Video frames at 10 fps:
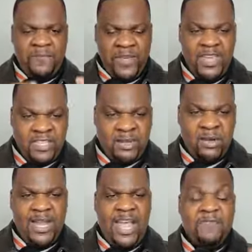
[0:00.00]

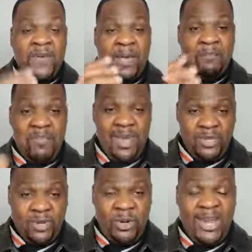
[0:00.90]
physical life,
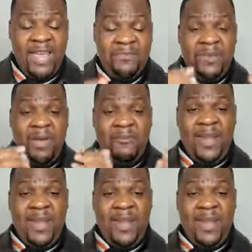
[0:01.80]
mental life,